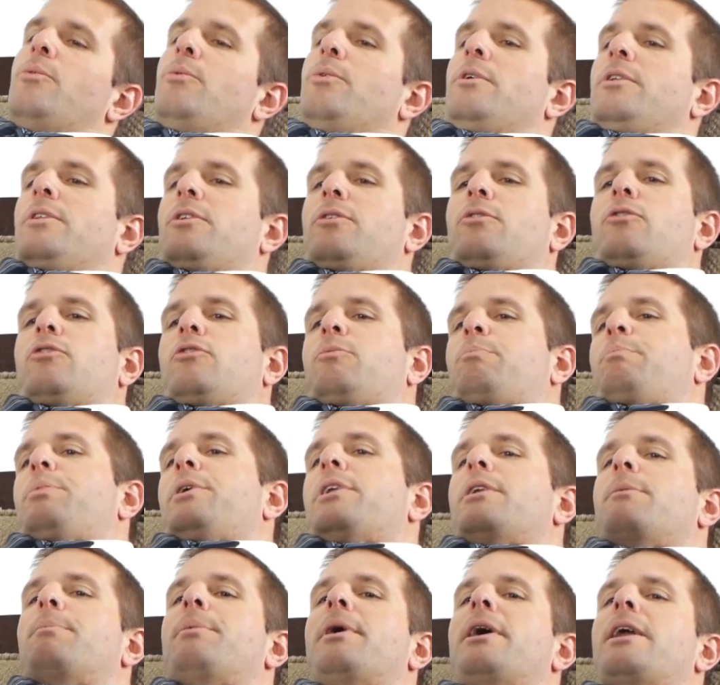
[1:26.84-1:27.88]
when you
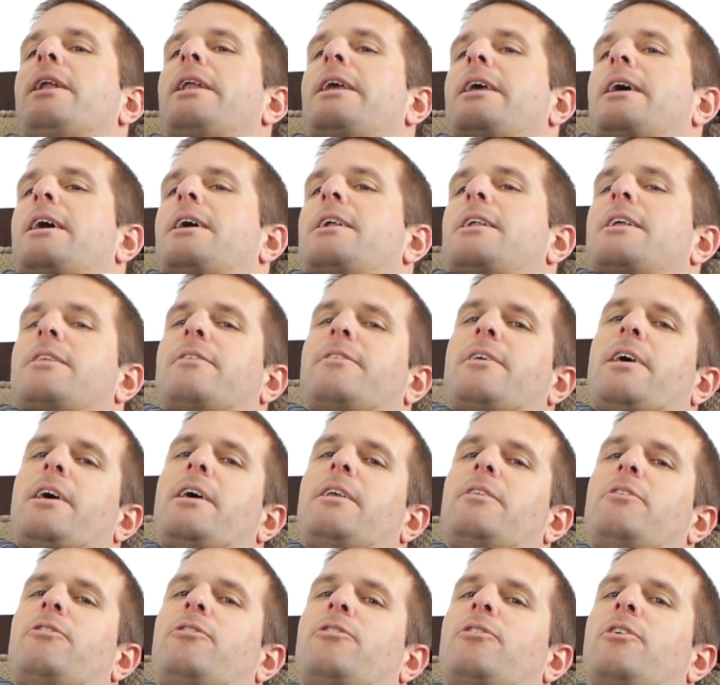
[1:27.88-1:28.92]
spin a penny on its
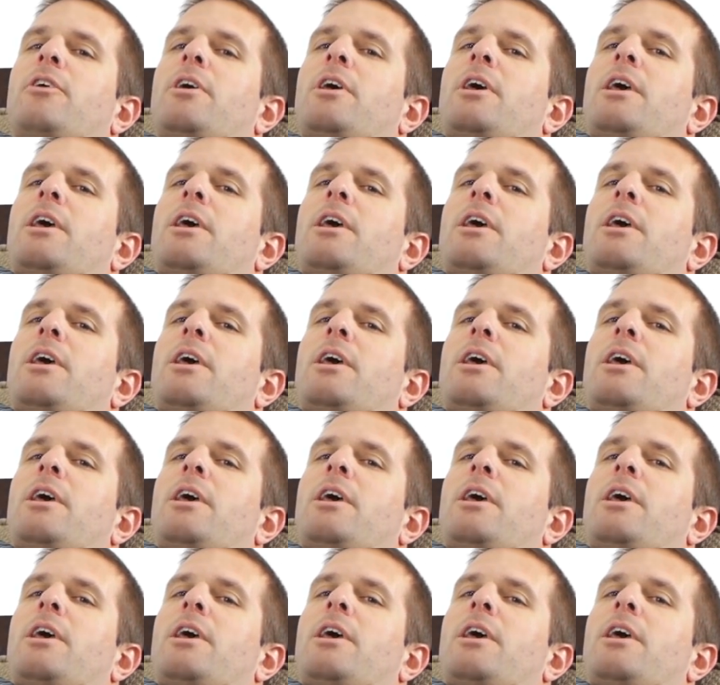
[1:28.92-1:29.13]
edge,